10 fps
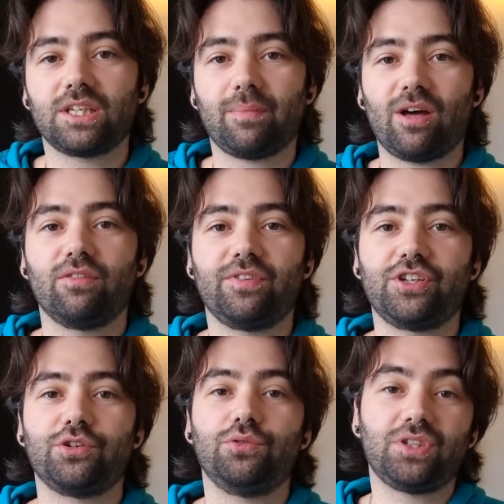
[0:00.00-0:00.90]
about the
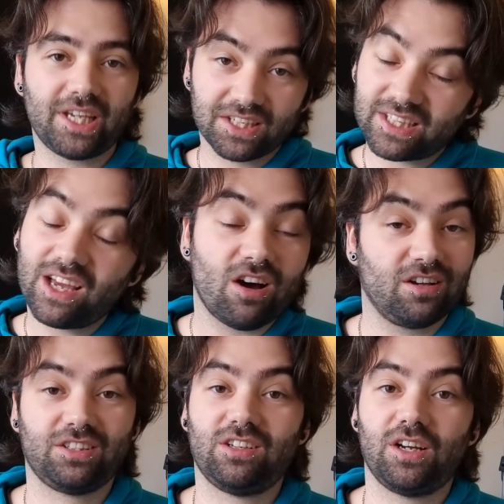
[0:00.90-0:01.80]
visuals is the
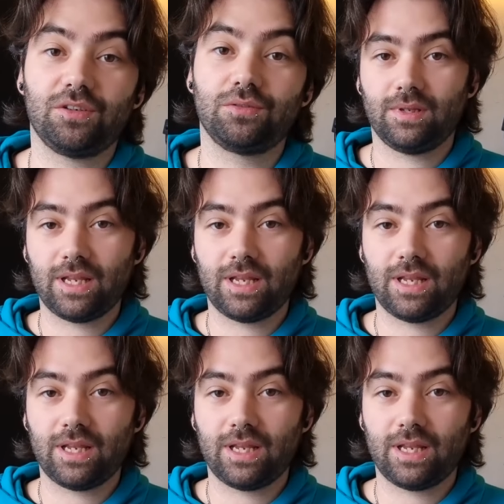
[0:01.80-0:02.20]
art style.